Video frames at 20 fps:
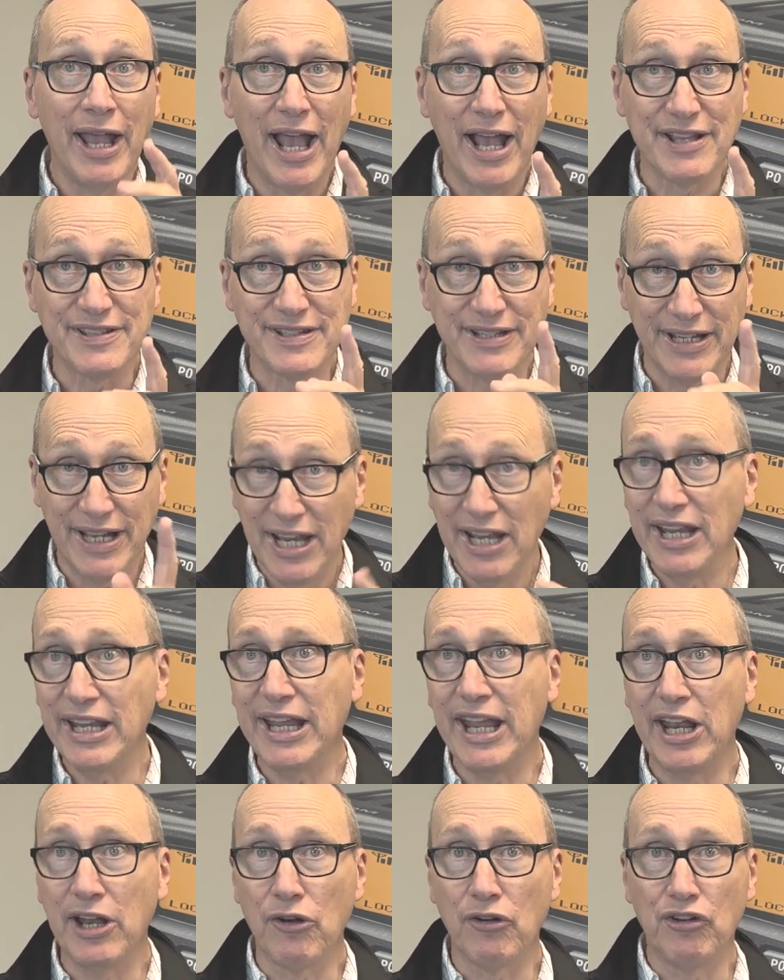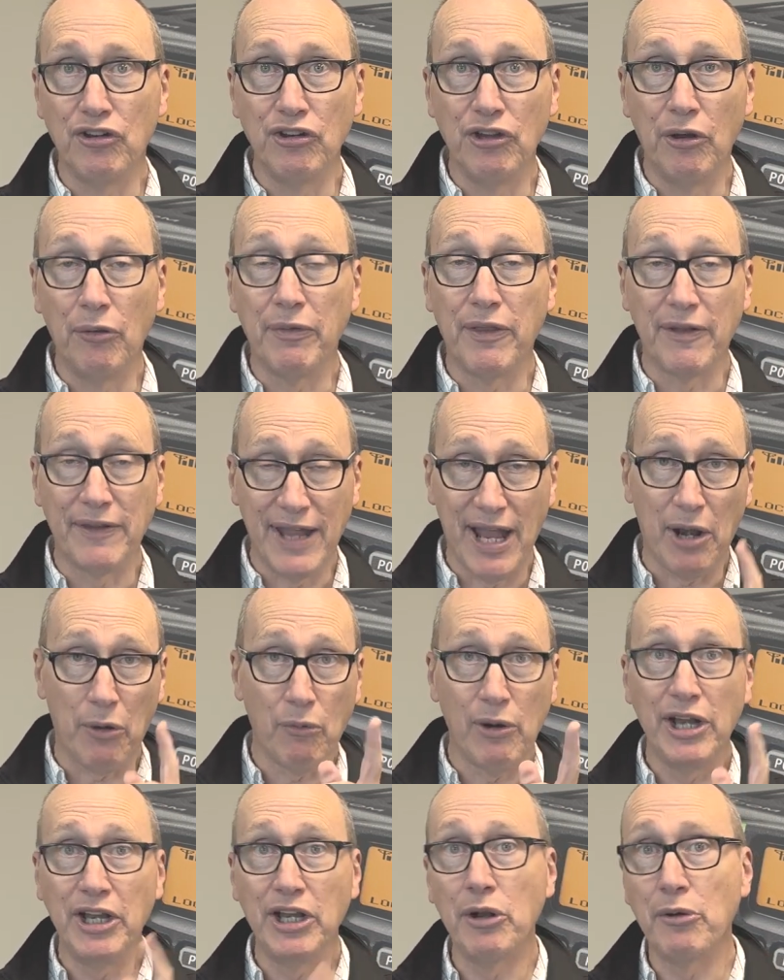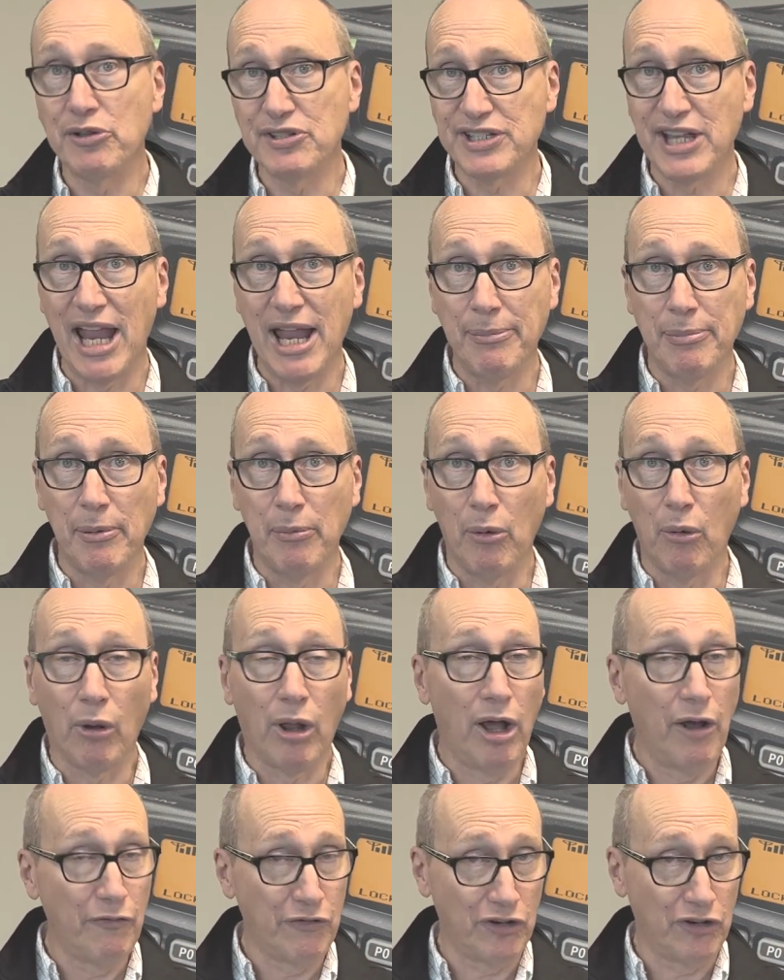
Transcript: as an indicator to you that that radio is capable of